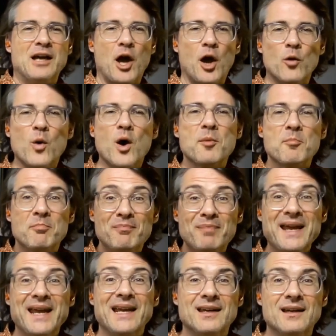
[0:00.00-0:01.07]
one
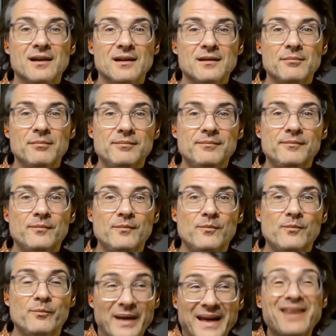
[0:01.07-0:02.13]
big
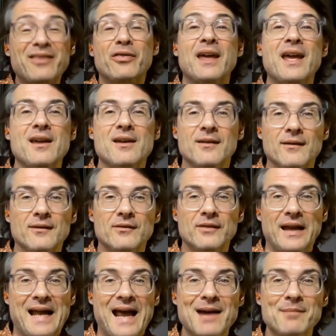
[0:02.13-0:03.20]
thing
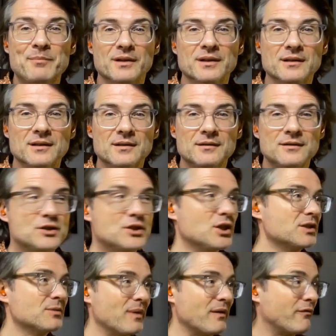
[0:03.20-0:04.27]
that happened
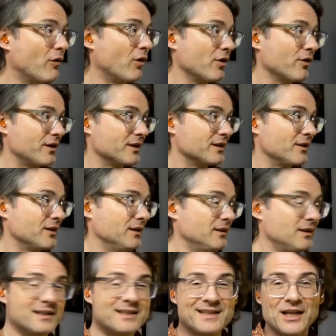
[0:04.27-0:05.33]
just before
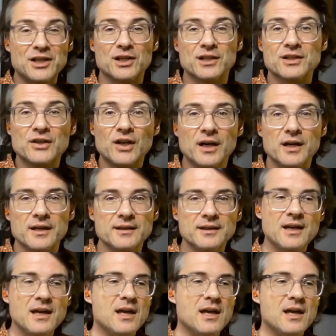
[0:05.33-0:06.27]
this session started.